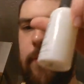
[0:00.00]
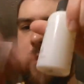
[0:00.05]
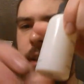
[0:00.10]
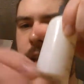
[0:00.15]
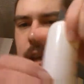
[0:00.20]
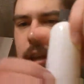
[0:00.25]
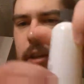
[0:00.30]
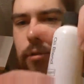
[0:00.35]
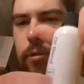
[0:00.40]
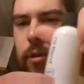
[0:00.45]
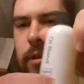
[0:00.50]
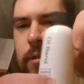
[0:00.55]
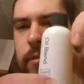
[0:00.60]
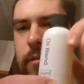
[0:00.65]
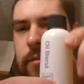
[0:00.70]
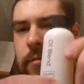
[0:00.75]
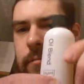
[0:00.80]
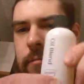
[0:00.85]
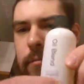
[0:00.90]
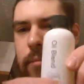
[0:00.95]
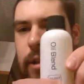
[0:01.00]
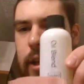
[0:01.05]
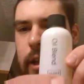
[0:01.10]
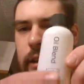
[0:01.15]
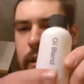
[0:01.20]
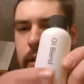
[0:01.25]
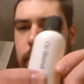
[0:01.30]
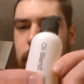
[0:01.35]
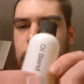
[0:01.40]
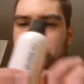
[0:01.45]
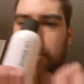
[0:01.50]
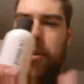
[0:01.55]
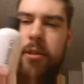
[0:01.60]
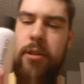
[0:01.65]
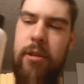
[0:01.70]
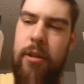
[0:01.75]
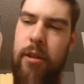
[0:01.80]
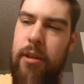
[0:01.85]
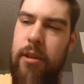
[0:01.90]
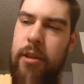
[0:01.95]
the oil blend, which
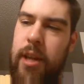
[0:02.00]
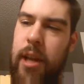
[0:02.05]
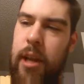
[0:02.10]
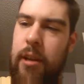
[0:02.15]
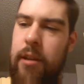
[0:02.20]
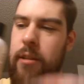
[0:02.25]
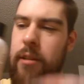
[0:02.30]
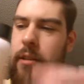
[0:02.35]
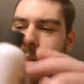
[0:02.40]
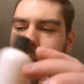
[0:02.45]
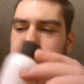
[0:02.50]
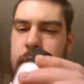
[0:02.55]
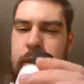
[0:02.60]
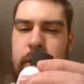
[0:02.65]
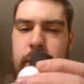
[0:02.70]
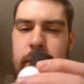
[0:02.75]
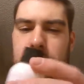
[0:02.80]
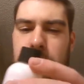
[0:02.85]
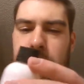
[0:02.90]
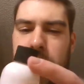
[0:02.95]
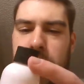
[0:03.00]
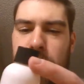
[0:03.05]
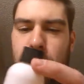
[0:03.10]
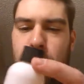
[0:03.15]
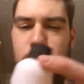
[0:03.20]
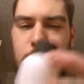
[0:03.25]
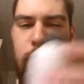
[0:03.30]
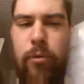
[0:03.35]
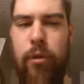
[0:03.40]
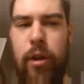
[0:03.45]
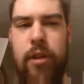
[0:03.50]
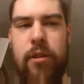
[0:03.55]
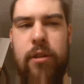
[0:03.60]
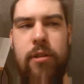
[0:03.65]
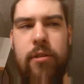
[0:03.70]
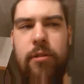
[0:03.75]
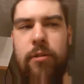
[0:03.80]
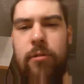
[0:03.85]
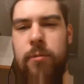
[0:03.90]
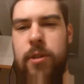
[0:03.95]
in this case, this is Soylent
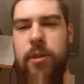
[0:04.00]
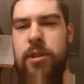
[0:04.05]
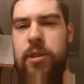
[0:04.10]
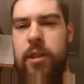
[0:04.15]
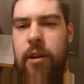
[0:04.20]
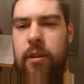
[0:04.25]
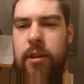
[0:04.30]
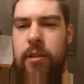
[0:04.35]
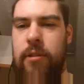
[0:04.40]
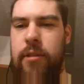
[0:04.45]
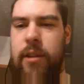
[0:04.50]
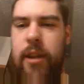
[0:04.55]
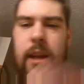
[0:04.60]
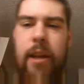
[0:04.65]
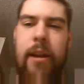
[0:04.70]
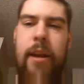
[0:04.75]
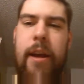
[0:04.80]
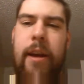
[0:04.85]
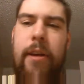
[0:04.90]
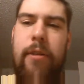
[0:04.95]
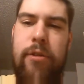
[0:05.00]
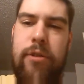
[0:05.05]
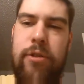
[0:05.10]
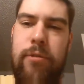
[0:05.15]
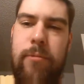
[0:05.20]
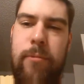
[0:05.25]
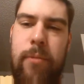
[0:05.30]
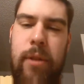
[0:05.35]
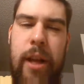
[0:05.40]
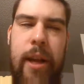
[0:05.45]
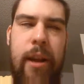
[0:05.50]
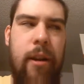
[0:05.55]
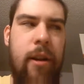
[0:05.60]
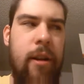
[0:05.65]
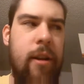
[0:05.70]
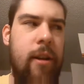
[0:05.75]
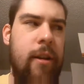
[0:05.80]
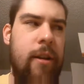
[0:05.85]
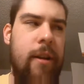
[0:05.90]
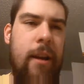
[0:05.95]
1.2, which they're using an algal blend.
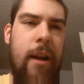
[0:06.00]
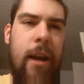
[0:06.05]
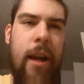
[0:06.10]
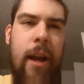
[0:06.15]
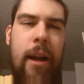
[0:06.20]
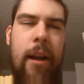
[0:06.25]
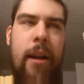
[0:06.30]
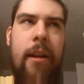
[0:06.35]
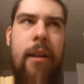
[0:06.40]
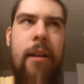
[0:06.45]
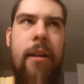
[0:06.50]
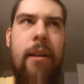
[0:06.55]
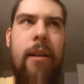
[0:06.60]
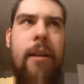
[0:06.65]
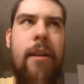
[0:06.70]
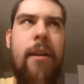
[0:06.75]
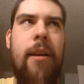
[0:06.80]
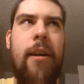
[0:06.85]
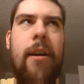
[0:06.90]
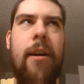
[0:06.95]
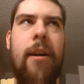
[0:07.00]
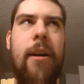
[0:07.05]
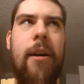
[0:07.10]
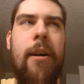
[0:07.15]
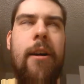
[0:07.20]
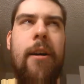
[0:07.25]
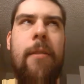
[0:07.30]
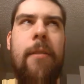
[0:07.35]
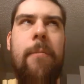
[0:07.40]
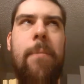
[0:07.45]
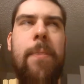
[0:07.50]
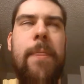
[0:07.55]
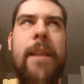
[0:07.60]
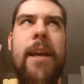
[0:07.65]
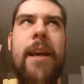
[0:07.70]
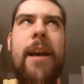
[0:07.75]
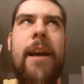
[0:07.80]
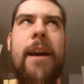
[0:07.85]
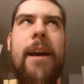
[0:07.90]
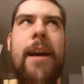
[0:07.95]
And
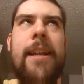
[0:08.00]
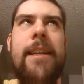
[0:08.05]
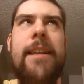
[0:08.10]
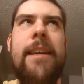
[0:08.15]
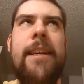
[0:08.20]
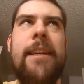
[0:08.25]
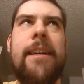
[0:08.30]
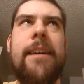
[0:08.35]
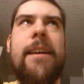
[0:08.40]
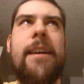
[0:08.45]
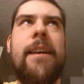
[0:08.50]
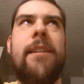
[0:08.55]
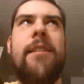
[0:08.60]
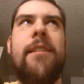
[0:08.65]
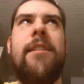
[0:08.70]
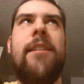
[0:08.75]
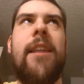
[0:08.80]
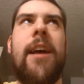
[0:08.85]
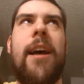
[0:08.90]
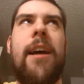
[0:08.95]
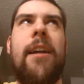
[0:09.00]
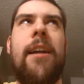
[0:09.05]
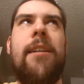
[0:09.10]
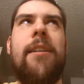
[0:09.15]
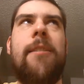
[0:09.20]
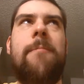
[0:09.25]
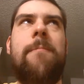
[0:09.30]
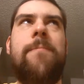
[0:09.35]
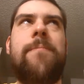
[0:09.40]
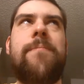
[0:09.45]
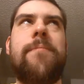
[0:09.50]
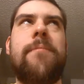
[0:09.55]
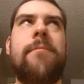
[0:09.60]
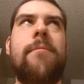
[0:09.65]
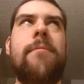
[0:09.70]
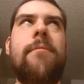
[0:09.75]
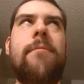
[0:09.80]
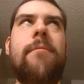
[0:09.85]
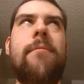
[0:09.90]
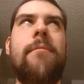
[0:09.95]
the idea is that
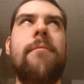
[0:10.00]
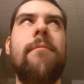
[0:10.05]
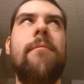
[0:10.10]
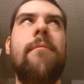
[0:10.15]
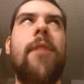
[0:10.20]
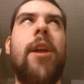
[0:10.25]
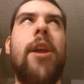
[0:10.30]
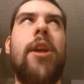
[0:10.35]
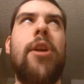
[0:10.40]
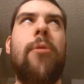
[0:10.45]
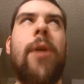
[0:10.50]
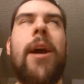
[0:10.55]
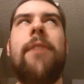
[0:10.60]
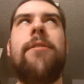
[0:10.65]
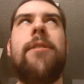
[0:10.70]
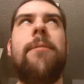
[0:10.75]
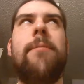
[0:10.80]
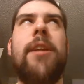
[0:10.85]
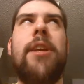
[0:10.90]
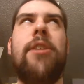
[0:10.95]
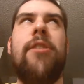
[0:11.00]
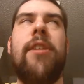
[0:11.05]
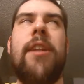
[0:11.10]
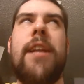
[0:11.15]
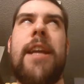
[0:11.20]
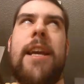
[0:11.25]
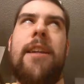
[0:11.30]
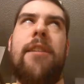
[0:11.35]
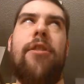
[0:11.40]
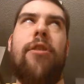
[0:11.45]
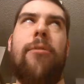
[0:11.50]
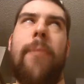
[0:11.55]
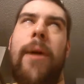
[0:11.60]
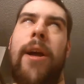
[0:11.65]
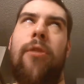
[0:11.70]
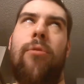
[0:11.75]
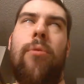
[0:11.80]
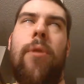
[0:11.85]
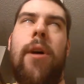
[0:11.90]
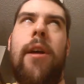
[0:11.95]
you have something you can eat no
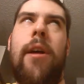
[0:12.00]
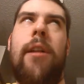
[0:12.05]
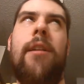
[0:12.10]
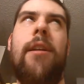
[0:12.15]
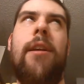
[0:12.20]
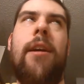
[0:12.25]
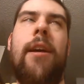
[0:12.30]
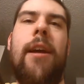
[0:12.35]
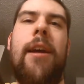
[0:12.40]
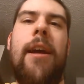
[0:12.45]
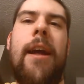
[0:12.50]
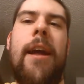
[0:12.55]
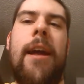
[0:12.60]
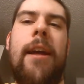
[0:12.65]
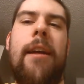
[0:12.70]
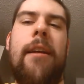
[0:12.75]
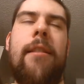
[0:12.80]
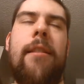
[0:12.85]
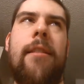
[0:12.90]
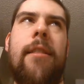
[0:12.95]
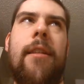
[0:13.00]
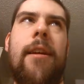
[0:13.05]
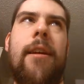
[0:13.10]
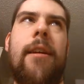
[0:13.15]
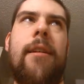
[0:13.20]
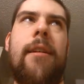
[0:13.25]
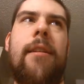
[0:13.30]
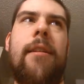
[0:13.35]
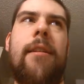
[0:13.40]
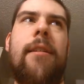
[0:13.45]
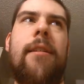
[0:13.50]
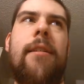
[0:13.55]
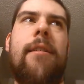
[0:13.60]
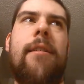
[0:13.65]
matter what, and that